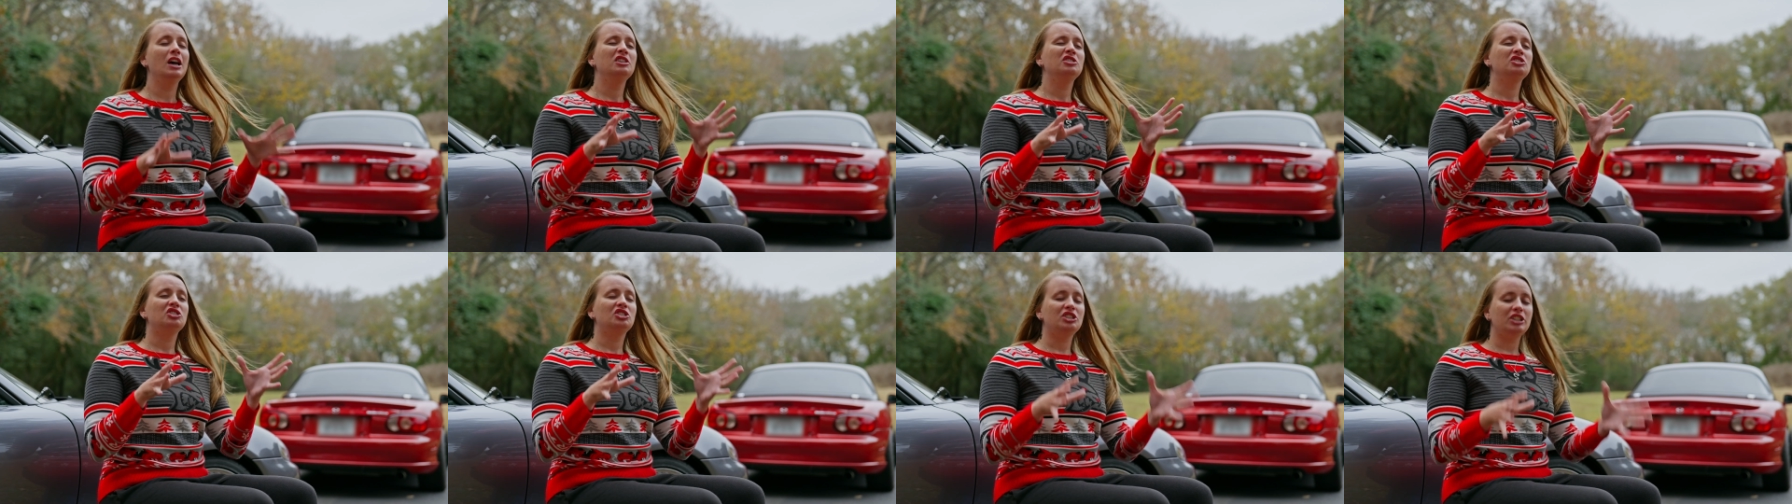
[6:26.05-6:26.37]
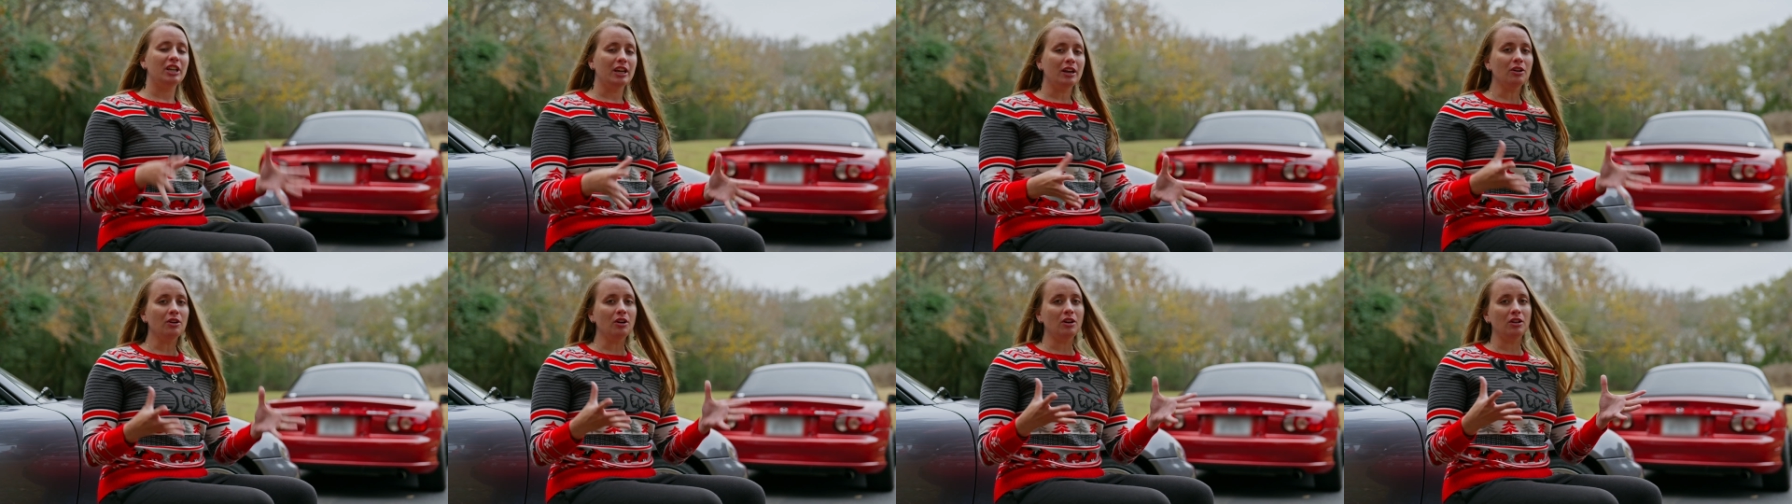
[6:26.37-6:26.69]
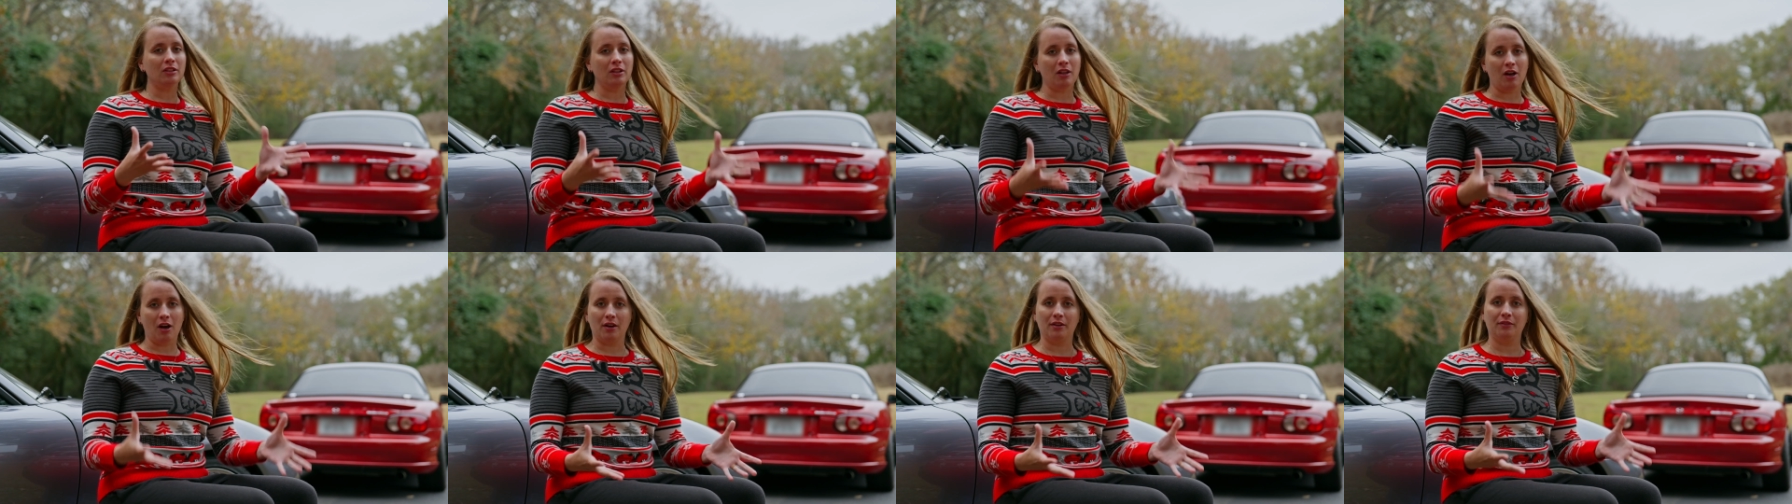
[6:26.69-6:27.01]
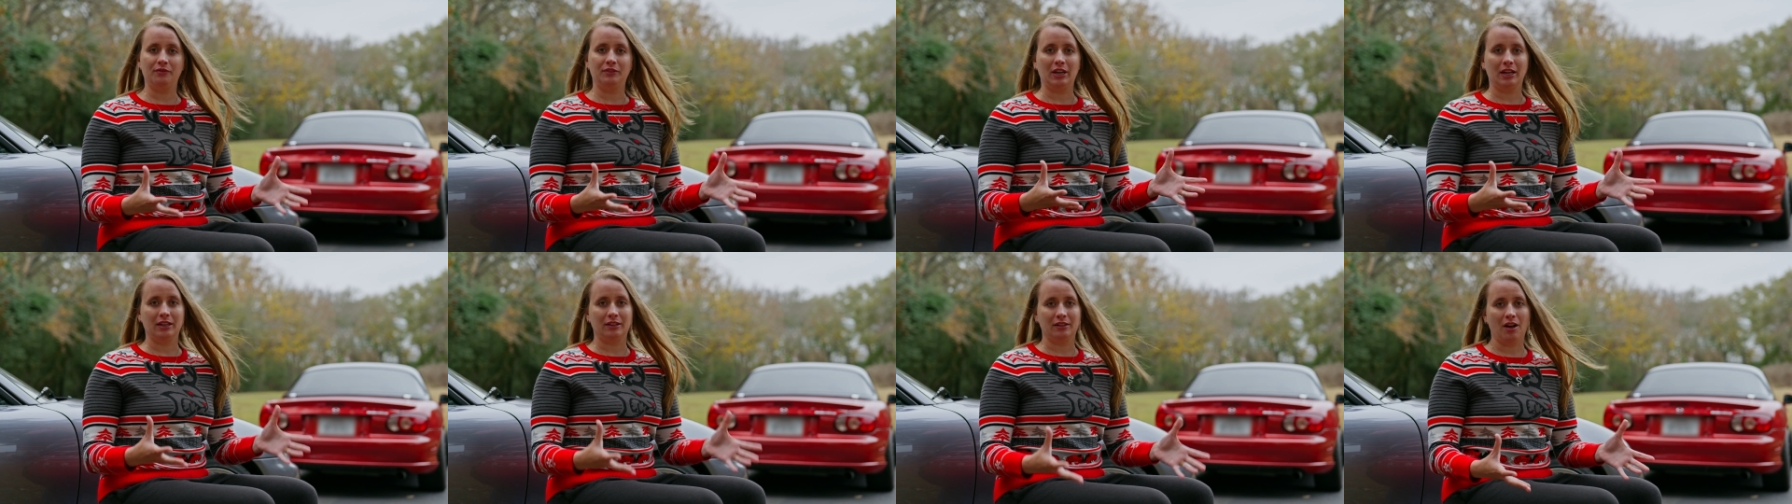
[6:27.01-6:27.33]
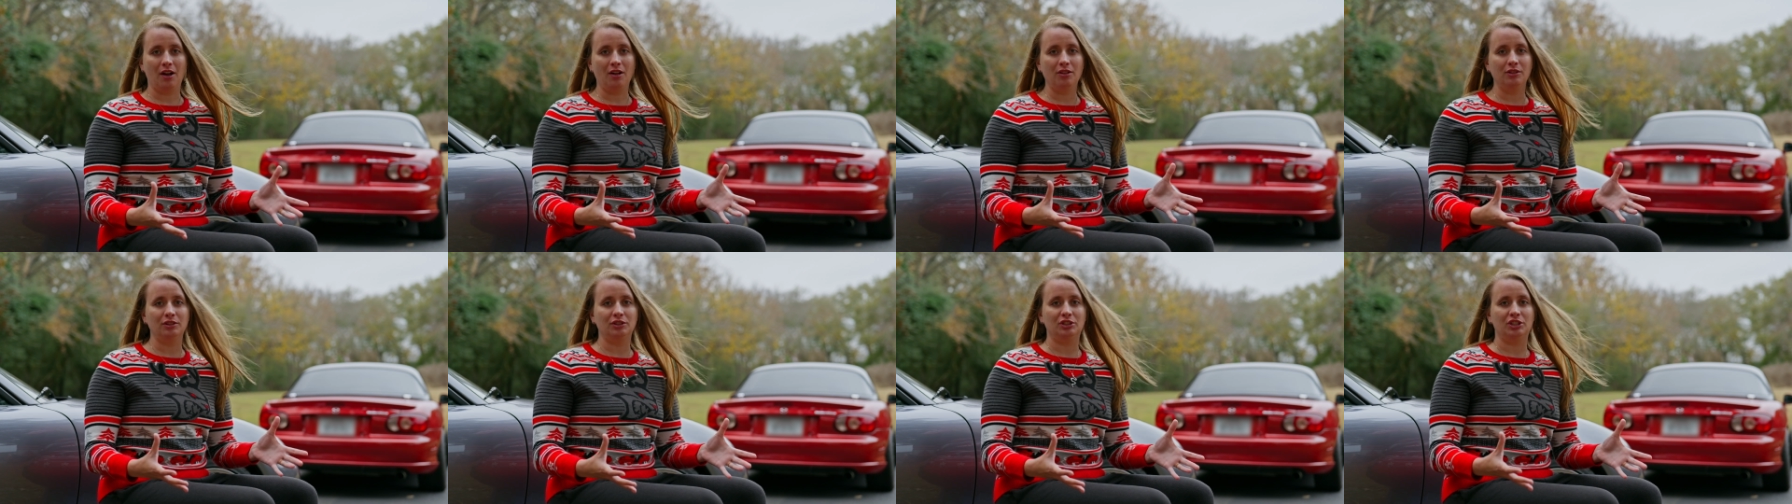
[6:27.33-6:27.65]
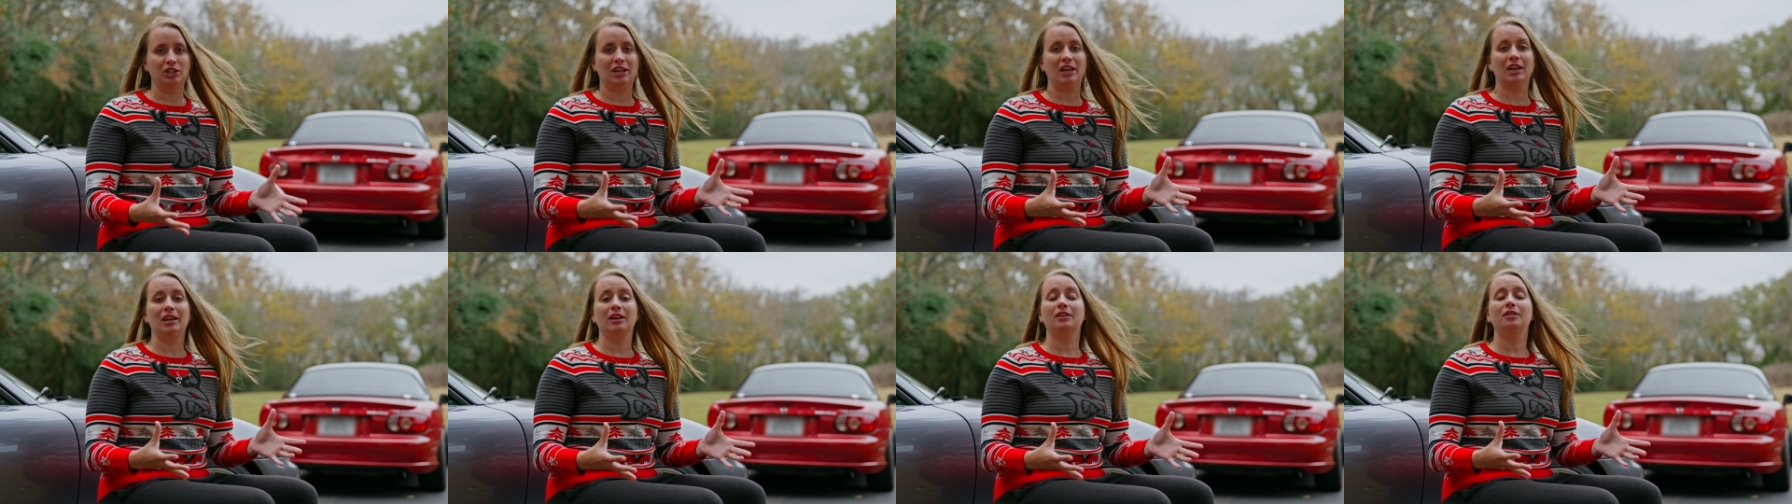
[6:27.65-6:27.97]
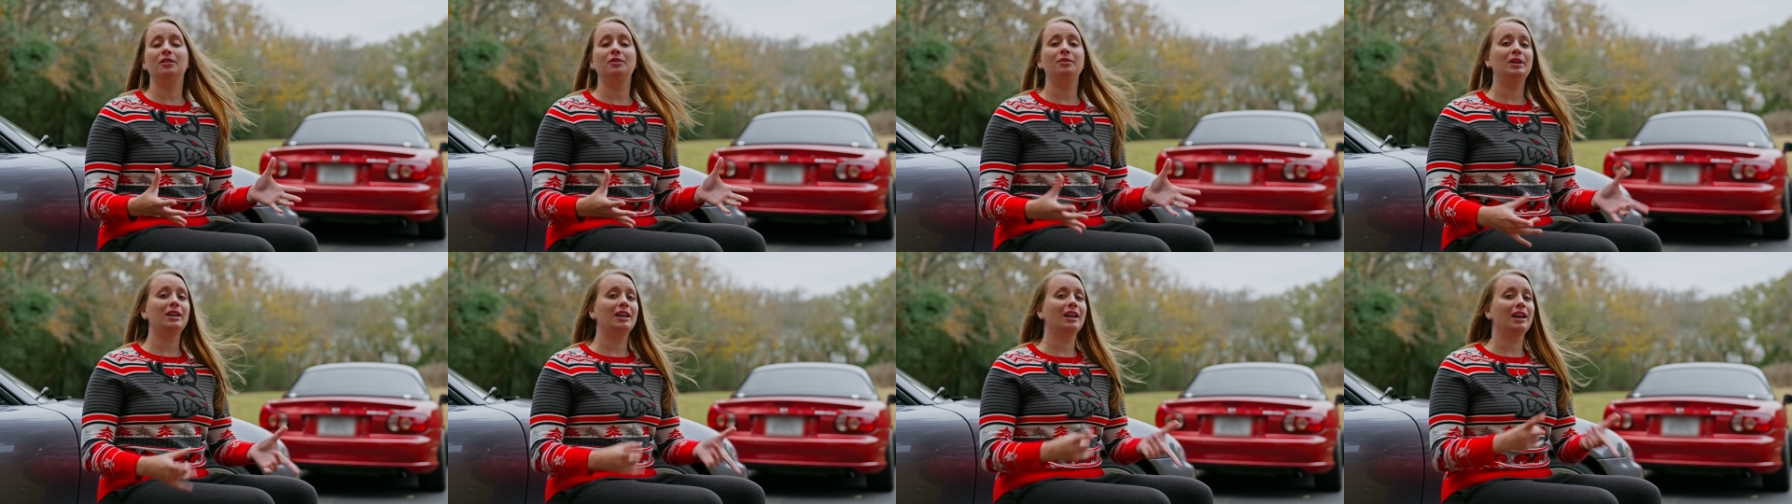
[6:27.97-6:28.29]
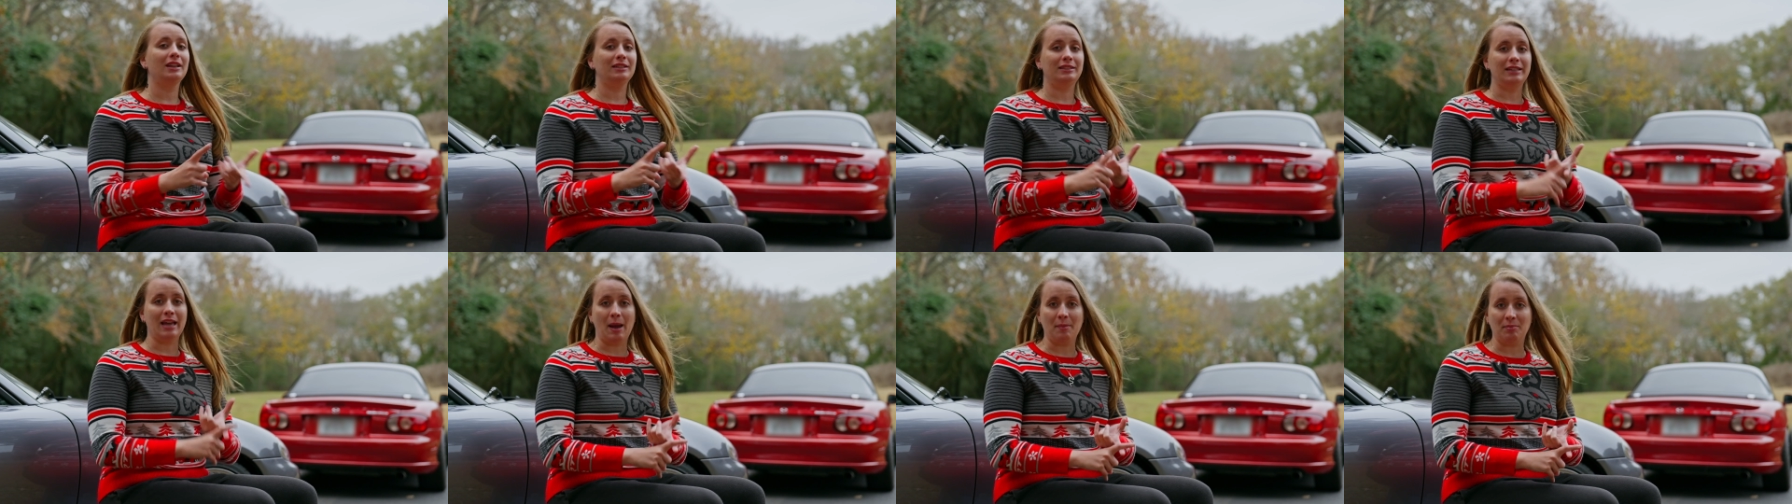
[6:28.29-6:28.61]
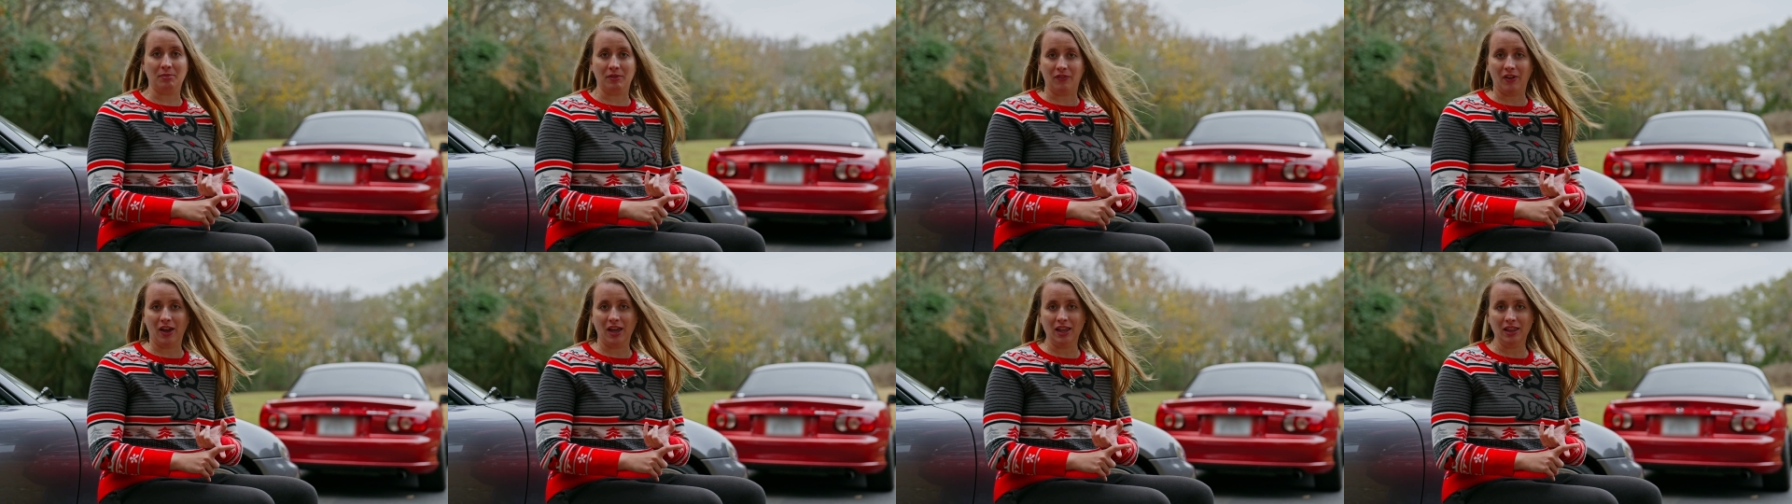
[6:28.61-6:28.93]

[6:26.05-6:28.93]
share a lot of technology, including adaptive